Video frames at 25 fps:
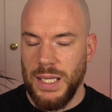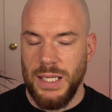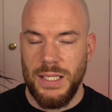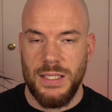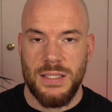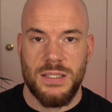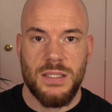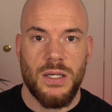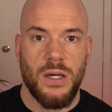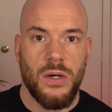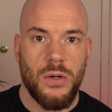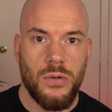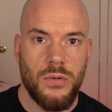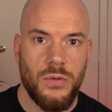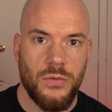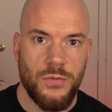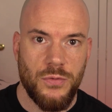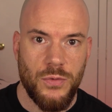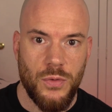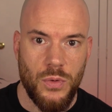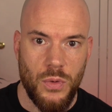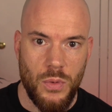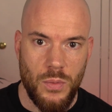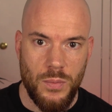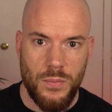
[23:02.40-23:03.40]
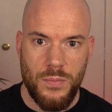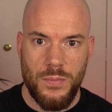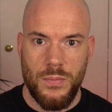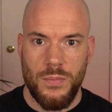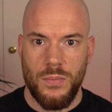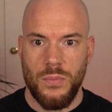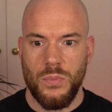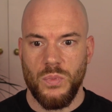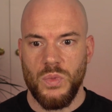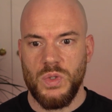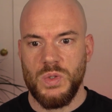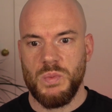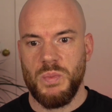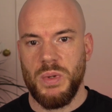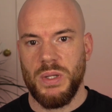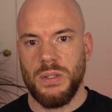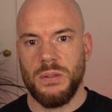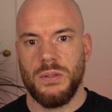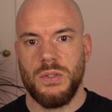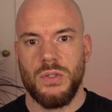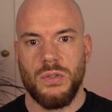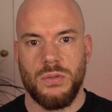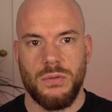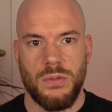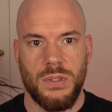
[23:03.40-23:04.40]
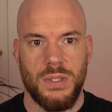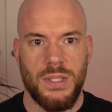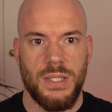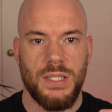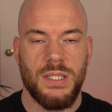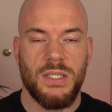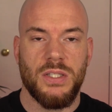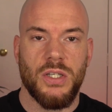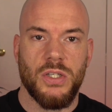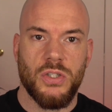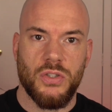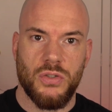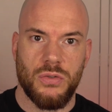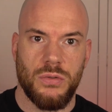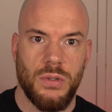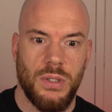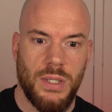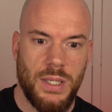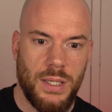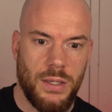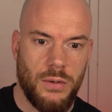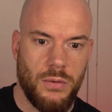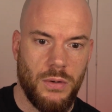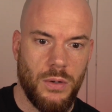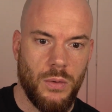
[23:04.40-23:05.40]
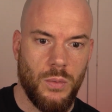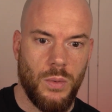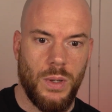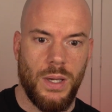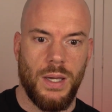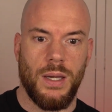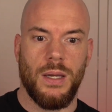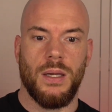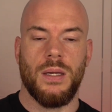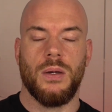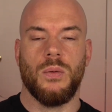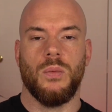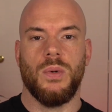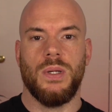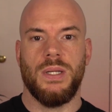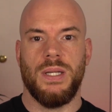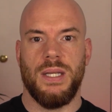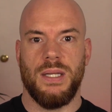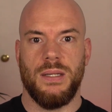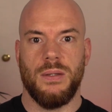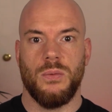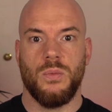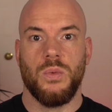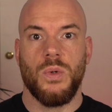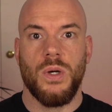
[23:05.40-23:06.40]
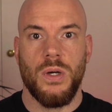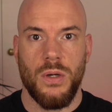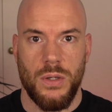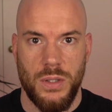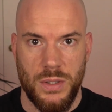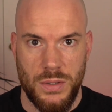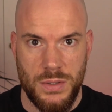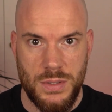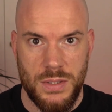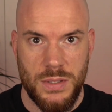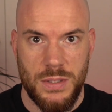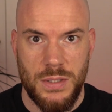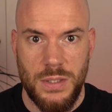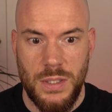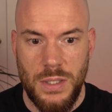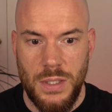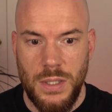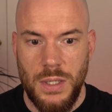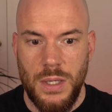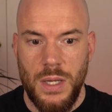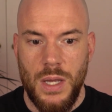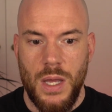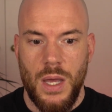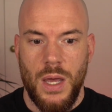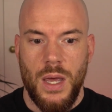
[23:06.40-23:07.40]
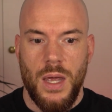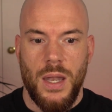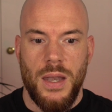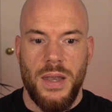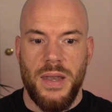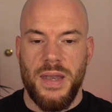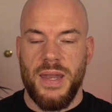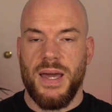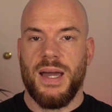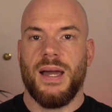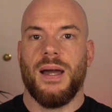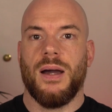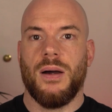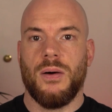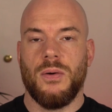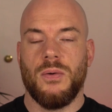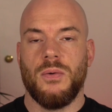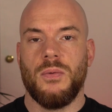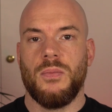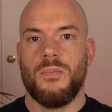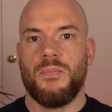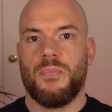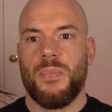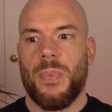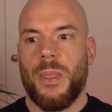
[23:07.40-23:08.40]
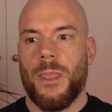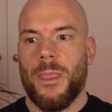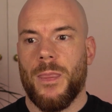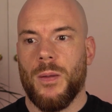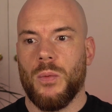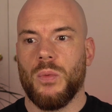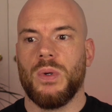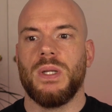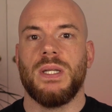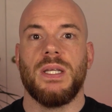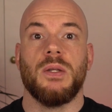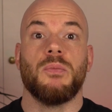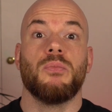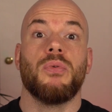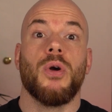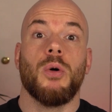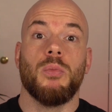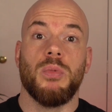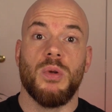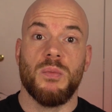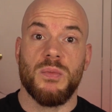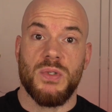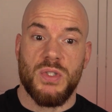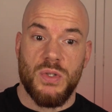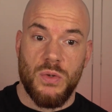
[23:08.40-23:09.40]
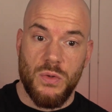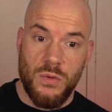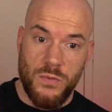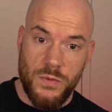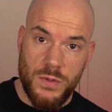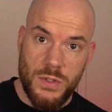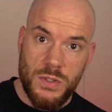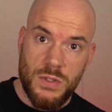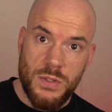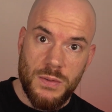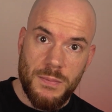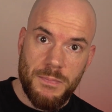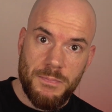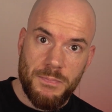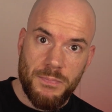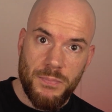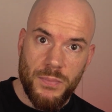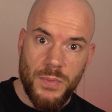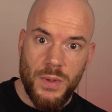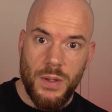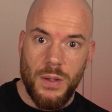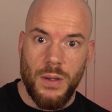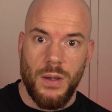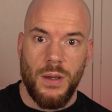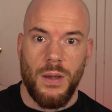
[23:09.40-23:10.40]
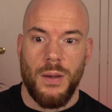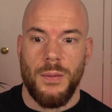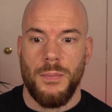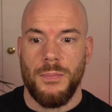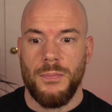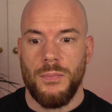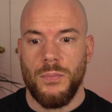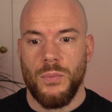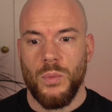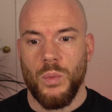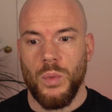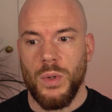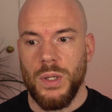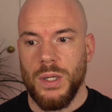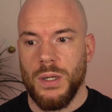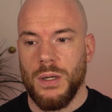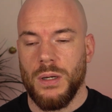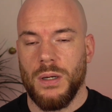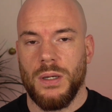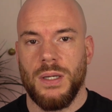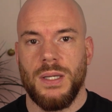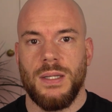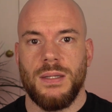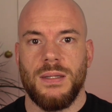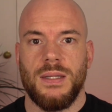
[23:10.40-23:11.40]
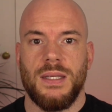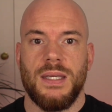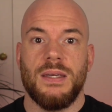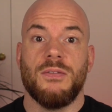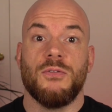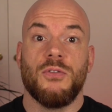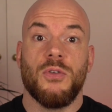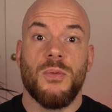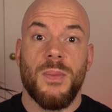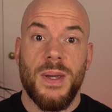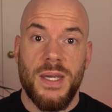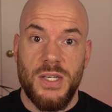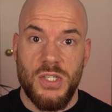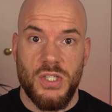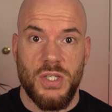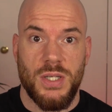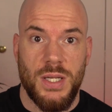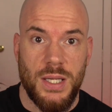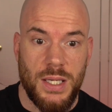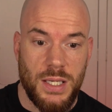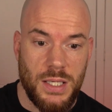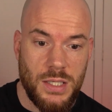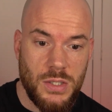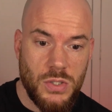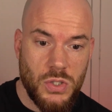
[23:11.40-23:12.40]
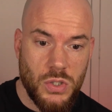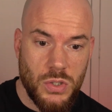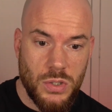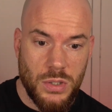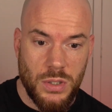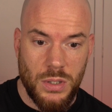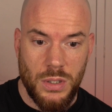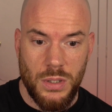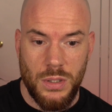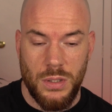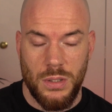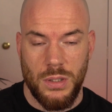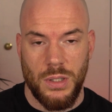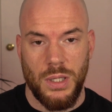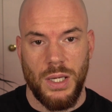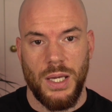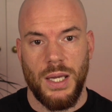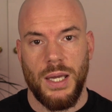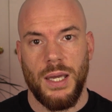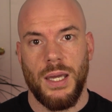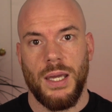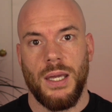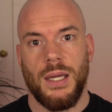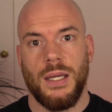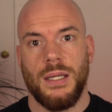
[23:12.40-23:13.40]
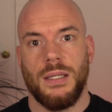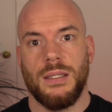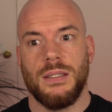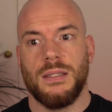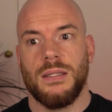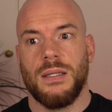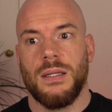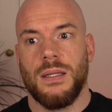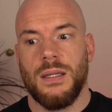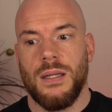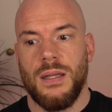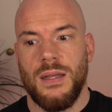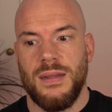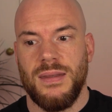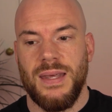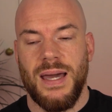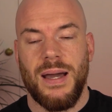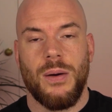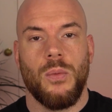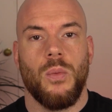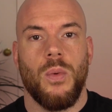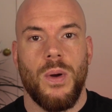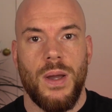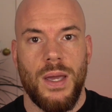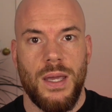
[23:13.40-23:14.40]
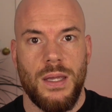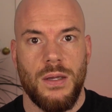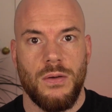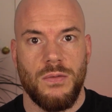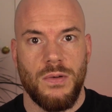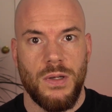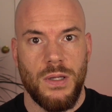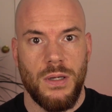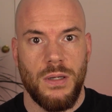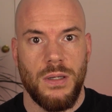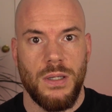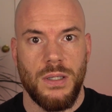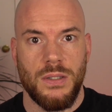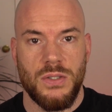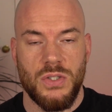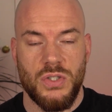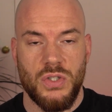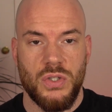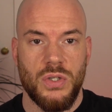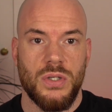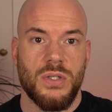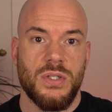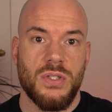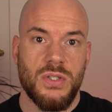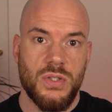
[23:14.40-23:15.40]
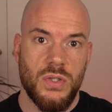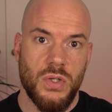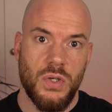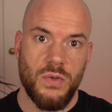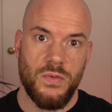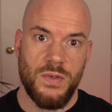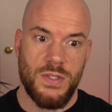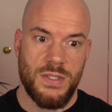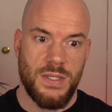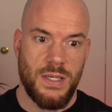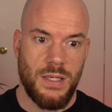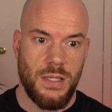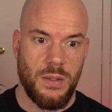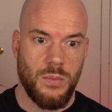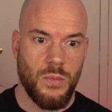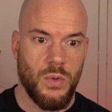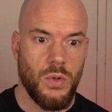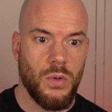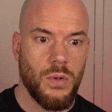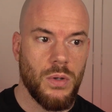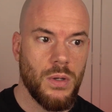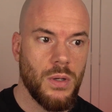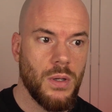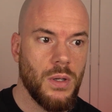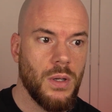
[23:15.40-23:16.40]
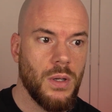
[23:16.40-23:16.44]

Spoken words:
in its current form was built during the industrial era, where we needed workers. Now we need problem solvers. We are in the information age, and that way of learning does not serve us anymore.